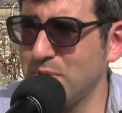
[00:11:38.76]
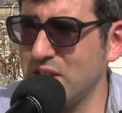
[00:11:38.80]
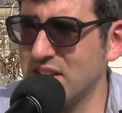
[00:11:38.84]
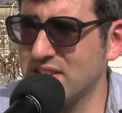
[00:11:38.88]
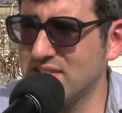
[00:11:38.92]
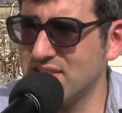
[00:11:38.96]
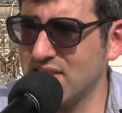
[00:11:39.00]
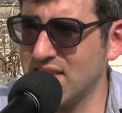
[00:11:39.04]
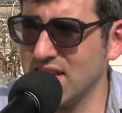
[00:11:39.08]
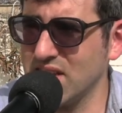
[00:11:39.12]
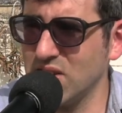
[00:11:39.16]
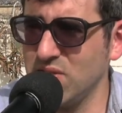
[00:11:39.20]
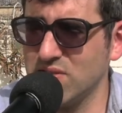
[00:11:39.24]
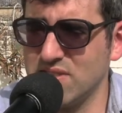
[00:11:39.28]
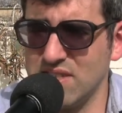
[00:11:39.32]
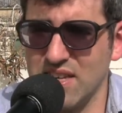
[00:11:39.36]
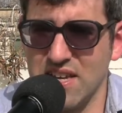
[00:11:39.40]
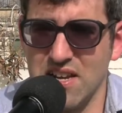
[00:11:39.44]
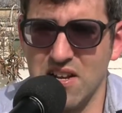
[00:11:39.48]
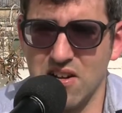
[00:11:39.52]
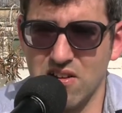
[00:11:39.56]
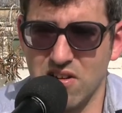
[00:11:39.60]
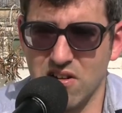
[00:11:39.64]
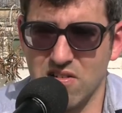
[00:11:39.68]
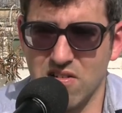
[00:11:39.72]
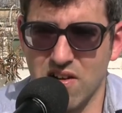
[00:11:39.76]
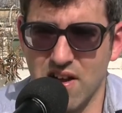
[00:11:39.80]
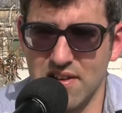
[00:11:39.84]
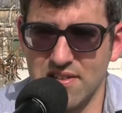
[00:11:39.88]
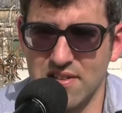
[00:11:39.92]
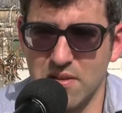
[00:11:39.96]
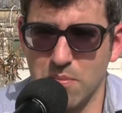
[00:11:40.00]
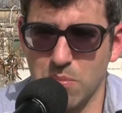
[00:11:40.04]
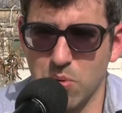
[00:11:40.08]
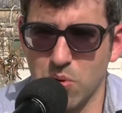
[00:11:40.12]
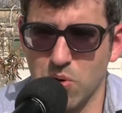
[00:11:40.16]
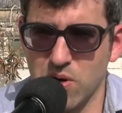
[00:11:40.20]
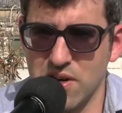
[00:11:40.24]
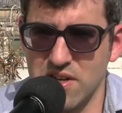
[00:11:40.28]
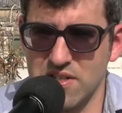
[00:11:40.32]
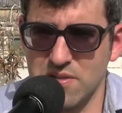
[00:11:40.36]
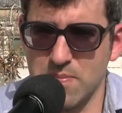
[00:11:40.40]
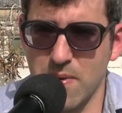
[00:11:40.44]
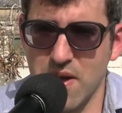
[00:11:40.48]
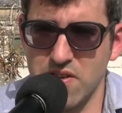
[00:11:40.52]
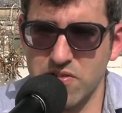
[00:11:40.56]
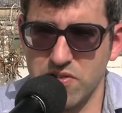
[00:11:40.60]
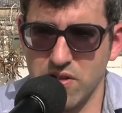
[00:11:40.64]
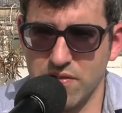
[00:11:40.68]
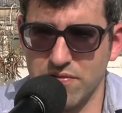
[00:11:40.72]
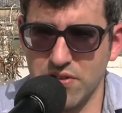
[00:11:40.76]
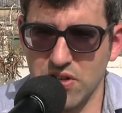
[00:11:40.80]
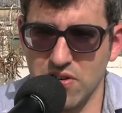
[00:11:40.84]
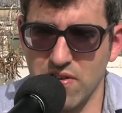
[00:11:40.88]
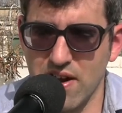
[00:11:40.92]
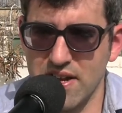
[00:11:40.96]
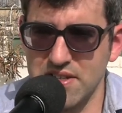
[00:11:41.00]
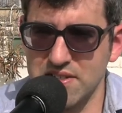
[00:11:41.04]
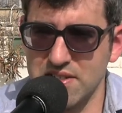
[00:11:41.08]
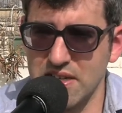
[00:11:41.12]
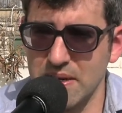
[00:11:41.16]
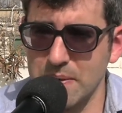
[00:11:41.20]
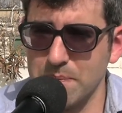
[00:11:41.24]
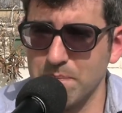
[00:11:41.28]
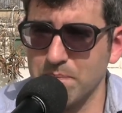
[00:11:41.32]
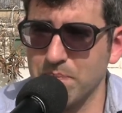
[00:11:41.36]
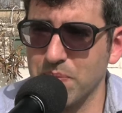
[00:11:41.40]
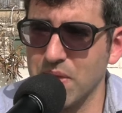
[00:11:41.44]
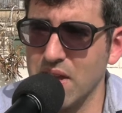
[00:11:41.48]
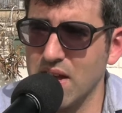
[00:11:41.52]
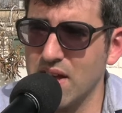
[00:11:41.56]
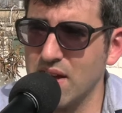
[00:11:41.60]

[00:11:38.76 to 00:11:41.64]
it's the thing you see here across the board, especially if you're renting.